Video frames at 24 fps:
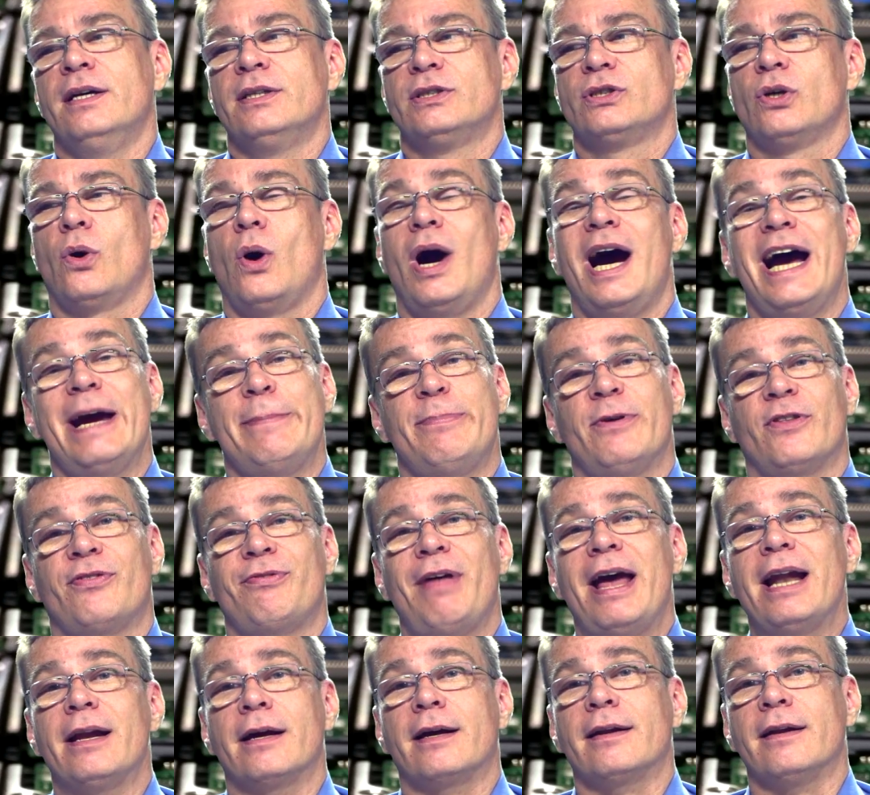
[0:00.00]
So
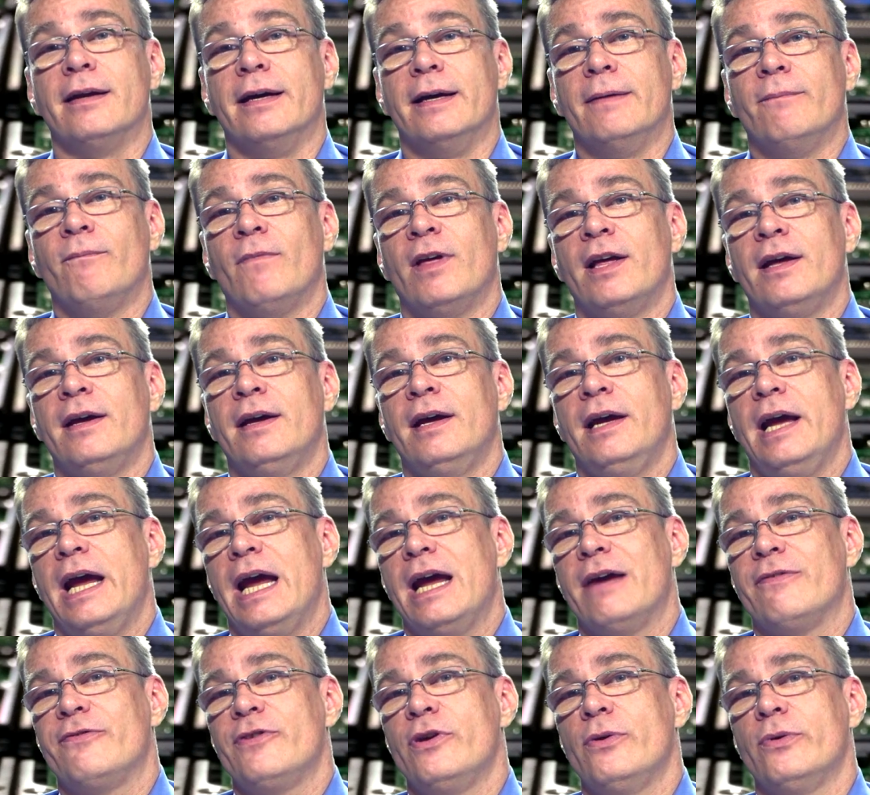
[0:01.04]
hypothetically,
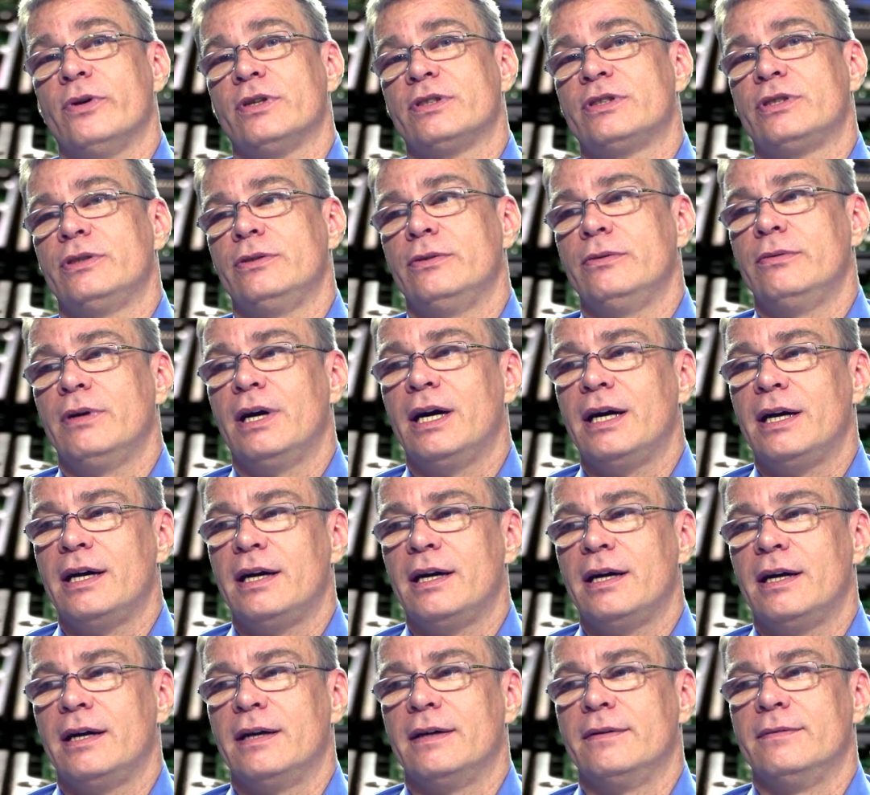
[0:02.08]
if you were
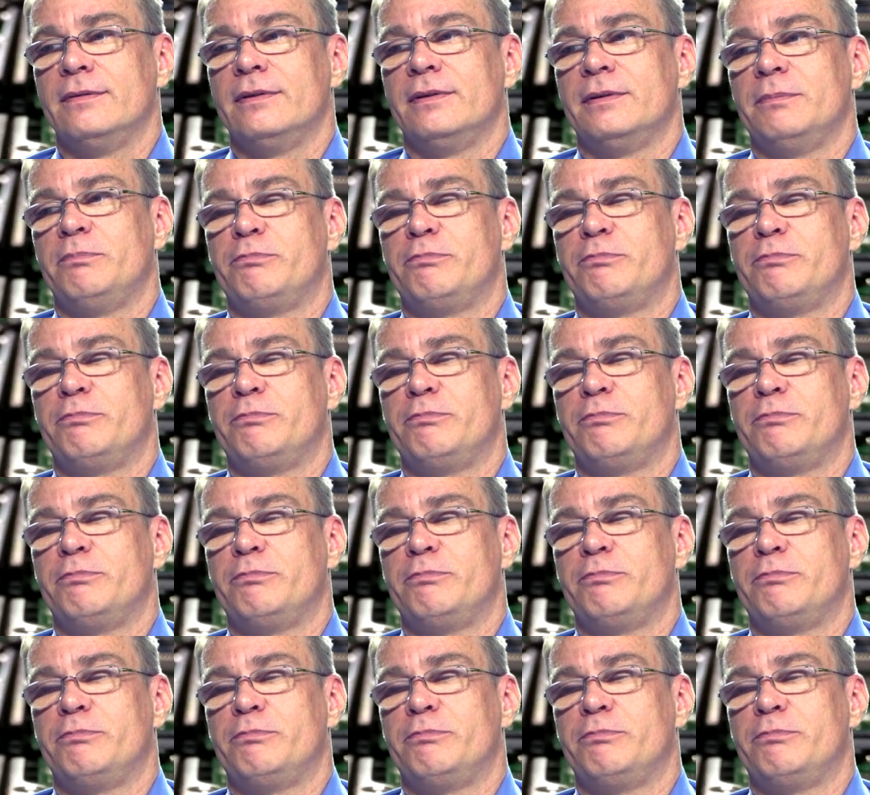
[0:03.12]
to